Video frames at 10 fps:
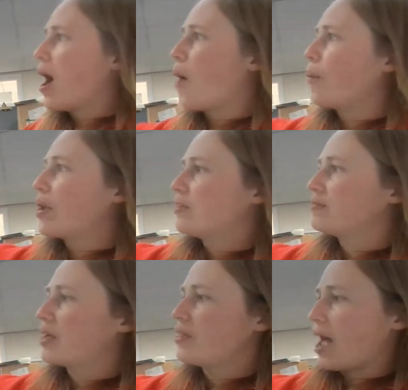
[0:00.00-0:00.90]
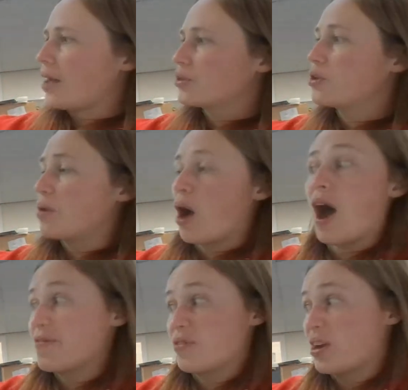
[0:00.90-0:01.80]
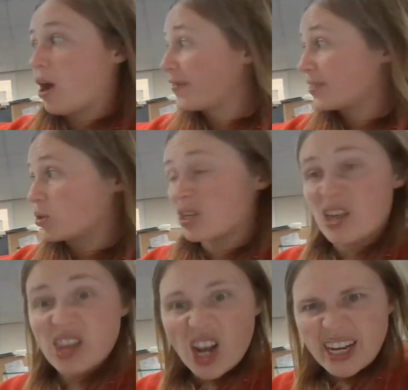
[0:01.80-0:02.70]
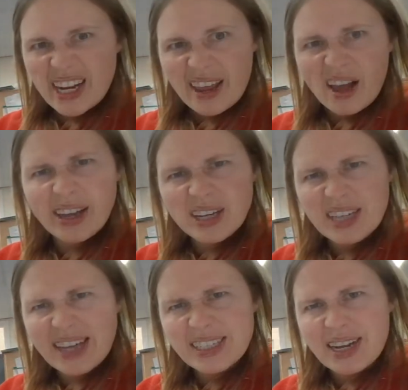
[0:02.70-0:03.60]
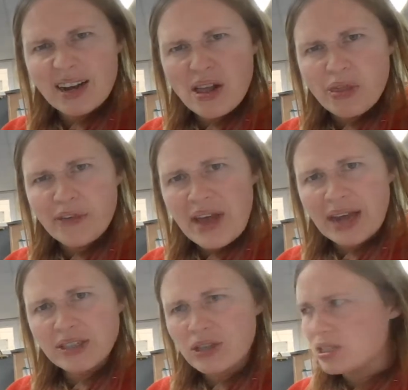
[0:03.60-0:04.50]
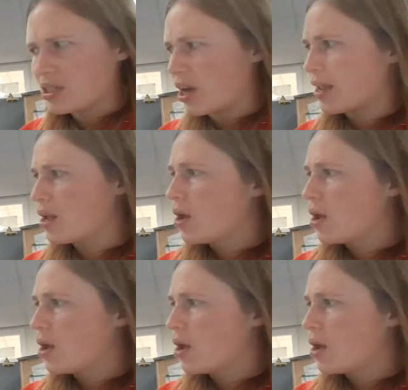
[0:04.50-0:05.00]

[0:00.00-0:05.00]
And when you've done that, I've still got another line here. I could add in another fact, couldn't I?